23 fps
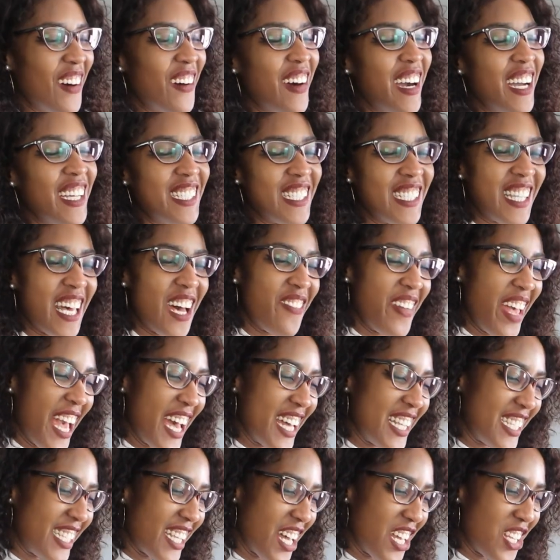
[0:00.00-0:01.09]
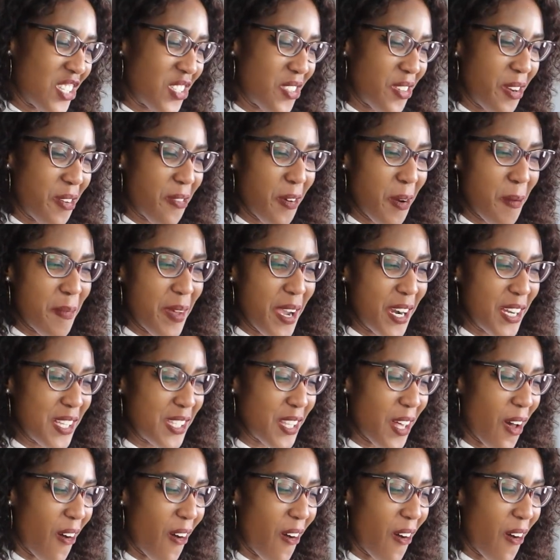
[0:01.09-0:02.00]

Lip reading: Or I just have ancestry from there.